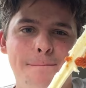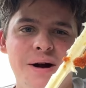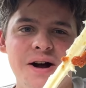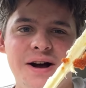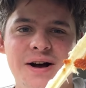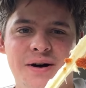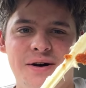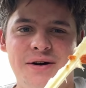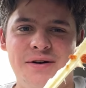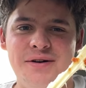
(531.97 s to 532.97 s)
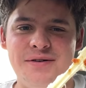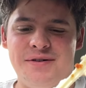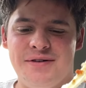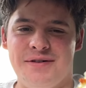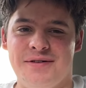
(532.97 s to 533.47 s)
Bro,
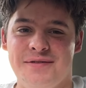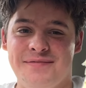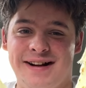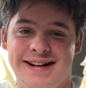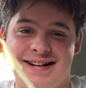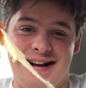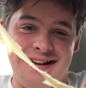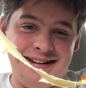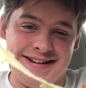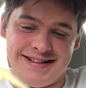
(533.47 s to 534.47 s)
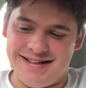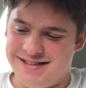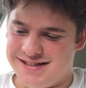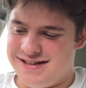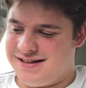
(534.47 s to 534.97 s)
oh my God, look at
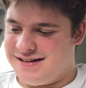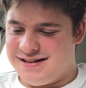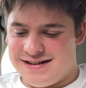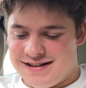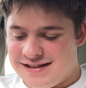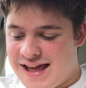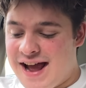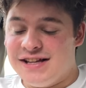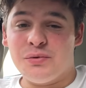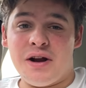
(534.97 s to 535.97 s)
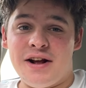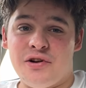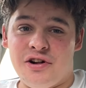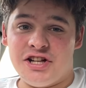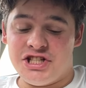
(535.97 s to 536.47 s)
this. That is what I
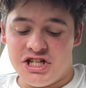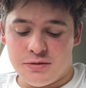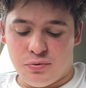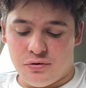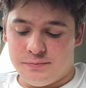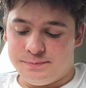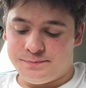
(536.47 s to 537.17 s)
call a cheese pull.